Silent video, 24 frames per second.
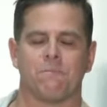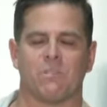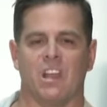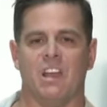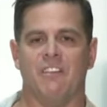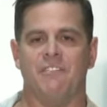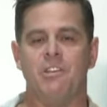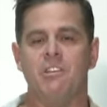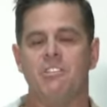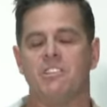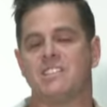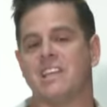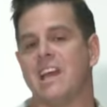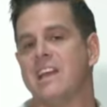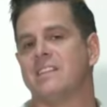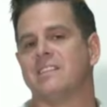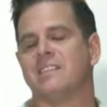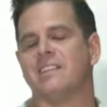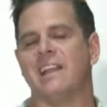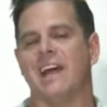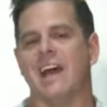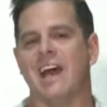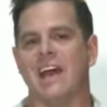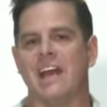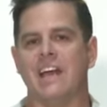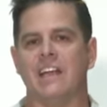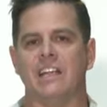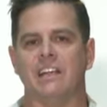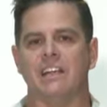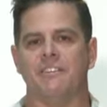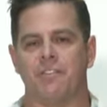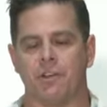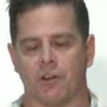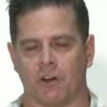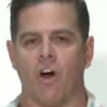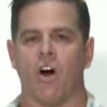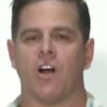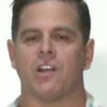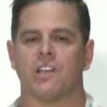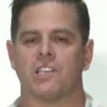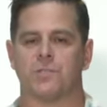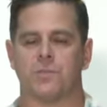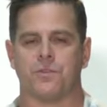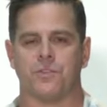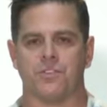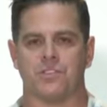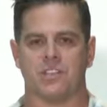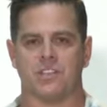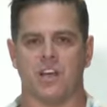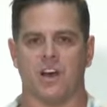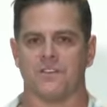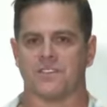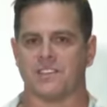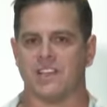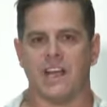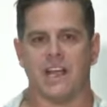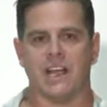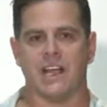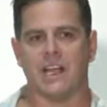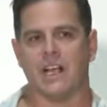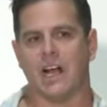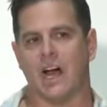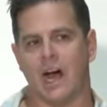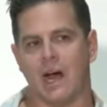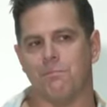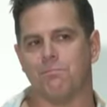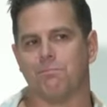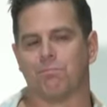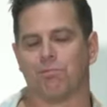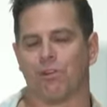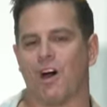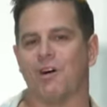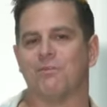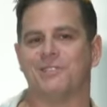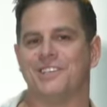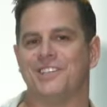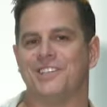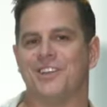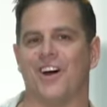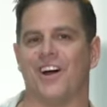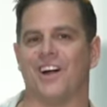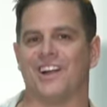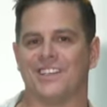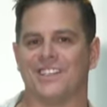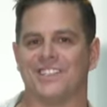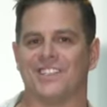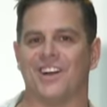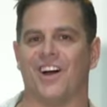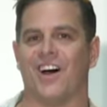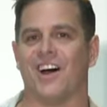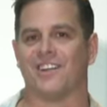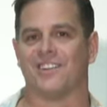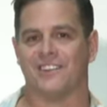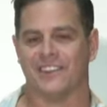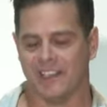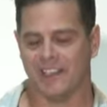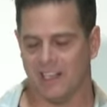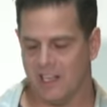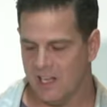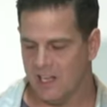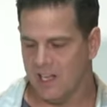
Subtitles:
If you say today, if you're honest with yourself, saying, I'm probably not godly,